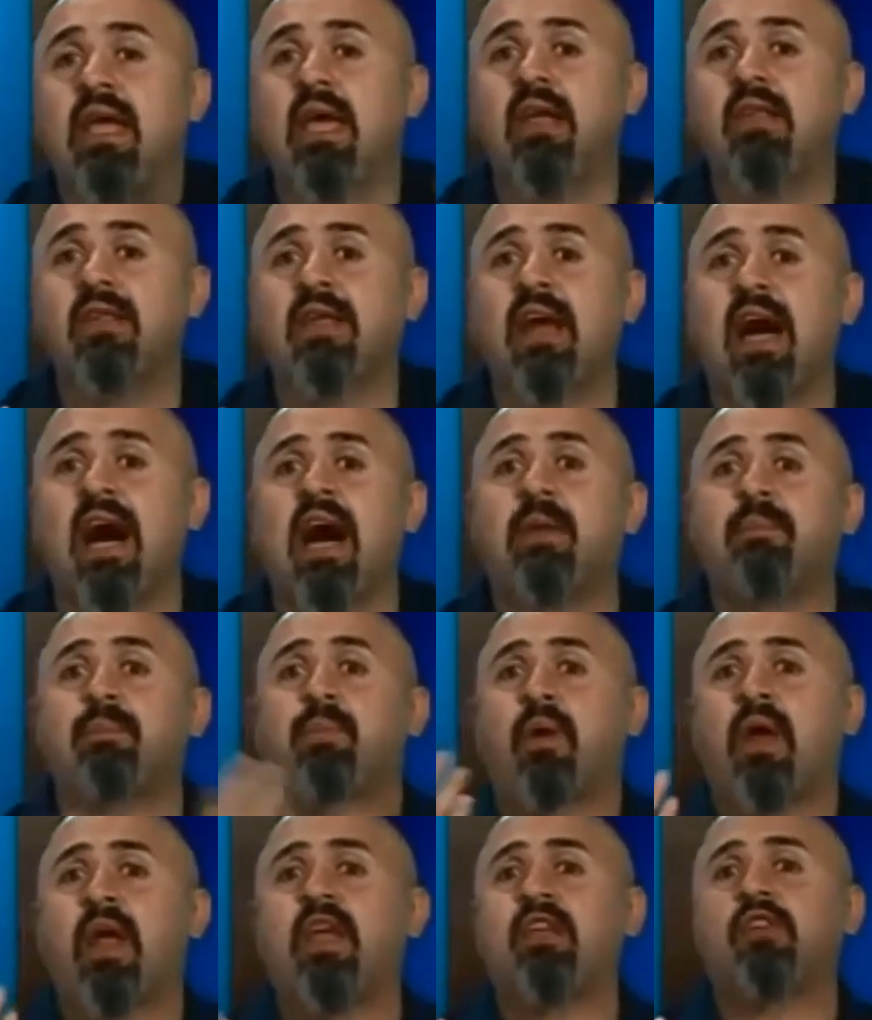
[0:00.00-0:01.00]
his God
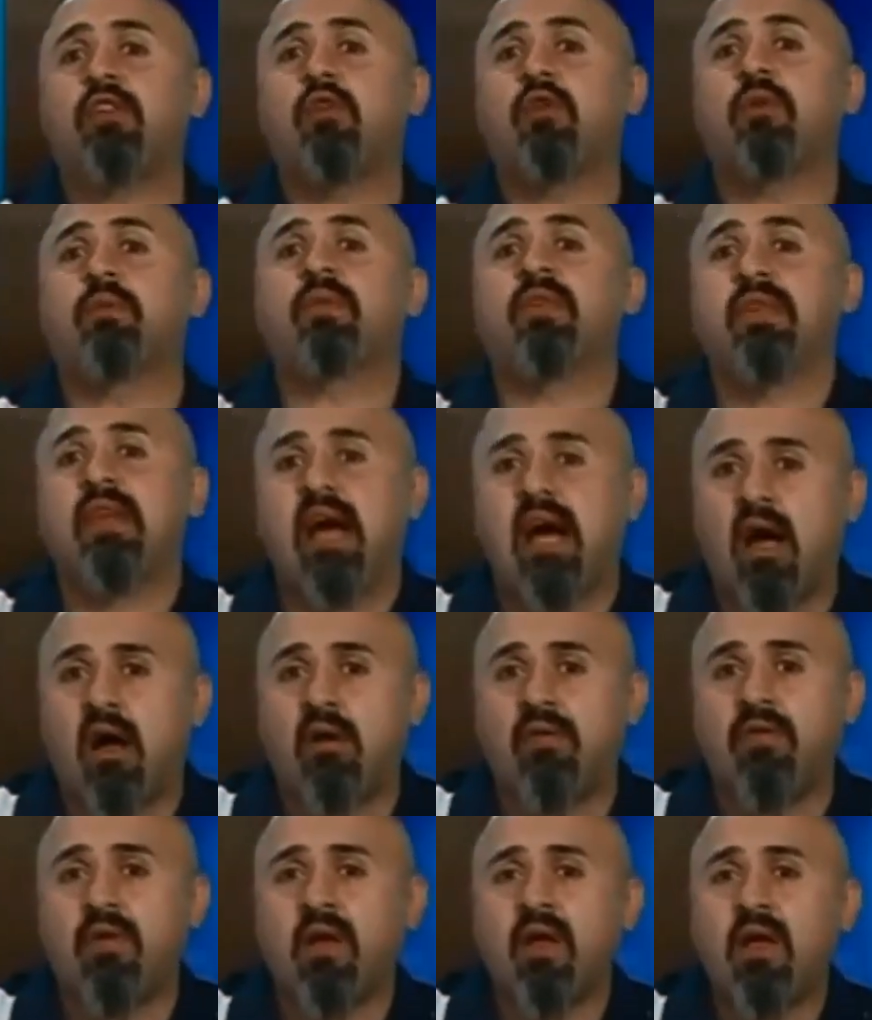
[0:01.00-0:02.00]
prays to
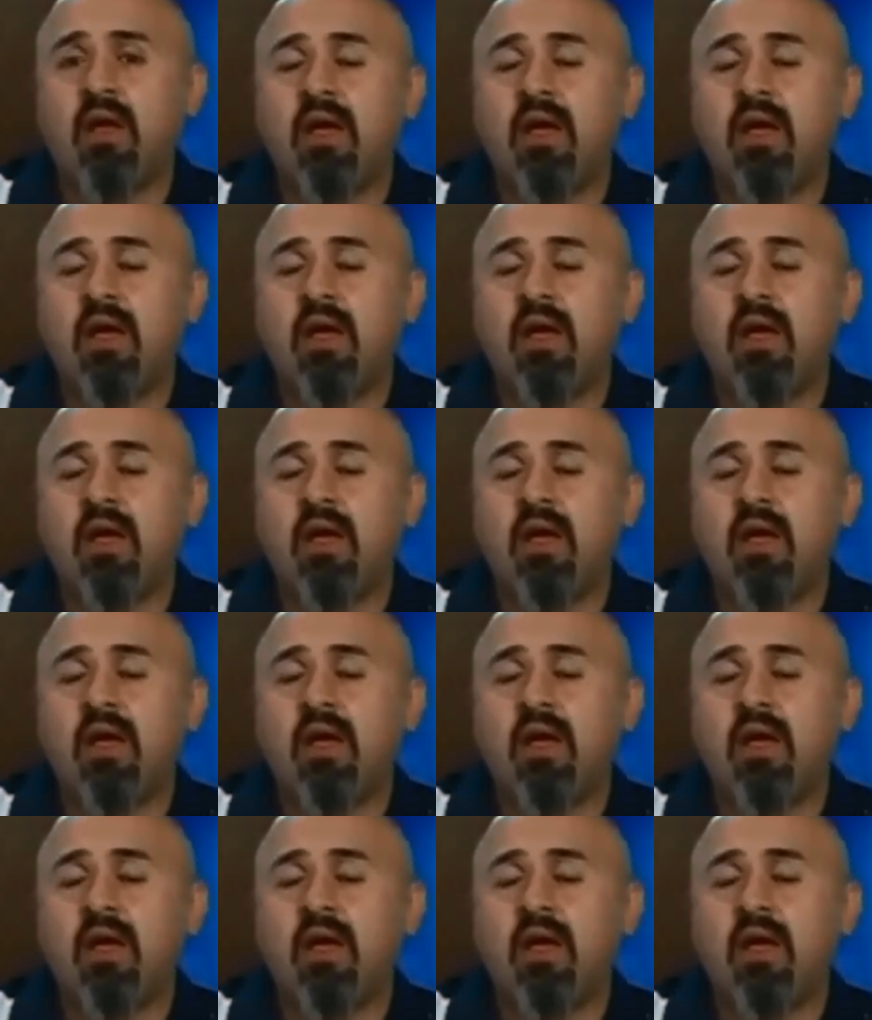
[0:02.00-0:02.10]
himself.